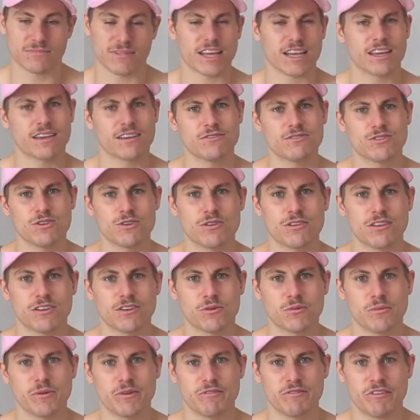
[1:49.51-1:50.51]
It gives you a
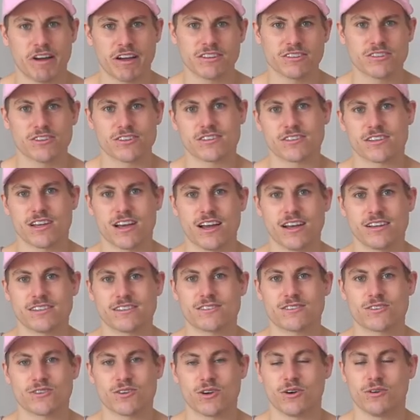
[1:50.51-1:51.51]
little bit of exercise,
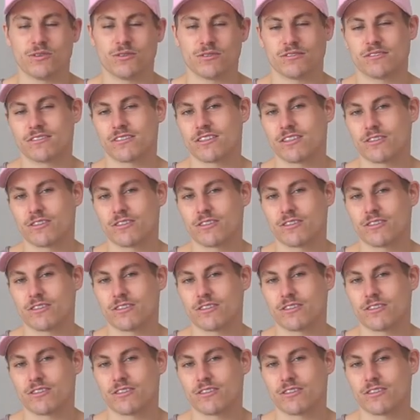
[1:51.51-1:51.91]
so